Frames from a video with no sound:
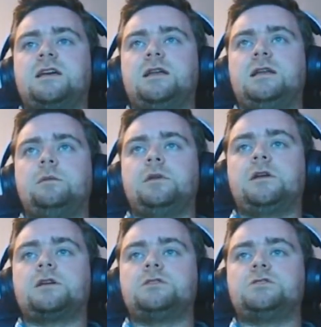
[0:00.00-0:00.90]
a little bit
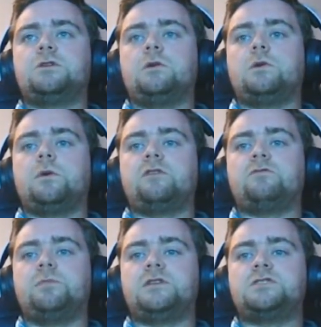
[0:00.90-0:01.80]
of control away
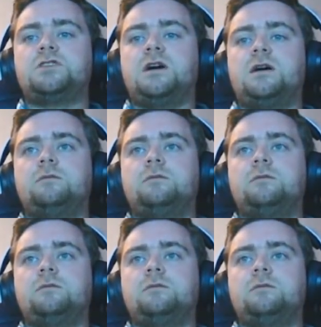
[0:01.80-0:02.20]
from this shot.